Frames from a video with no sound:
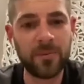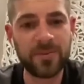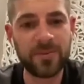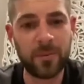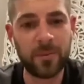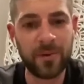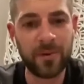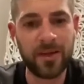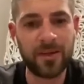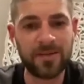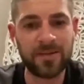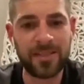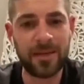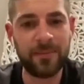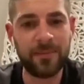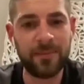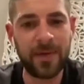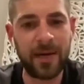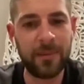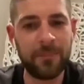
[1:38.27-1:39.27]
someone else that
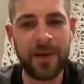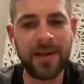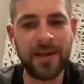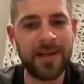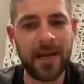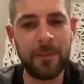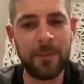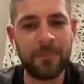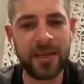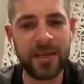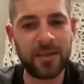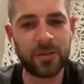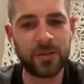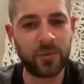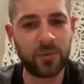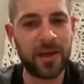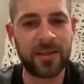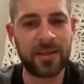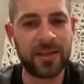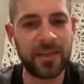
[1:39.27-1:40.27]
might not be
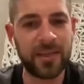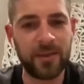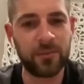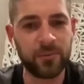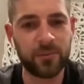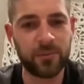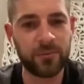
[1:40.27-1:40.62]
directly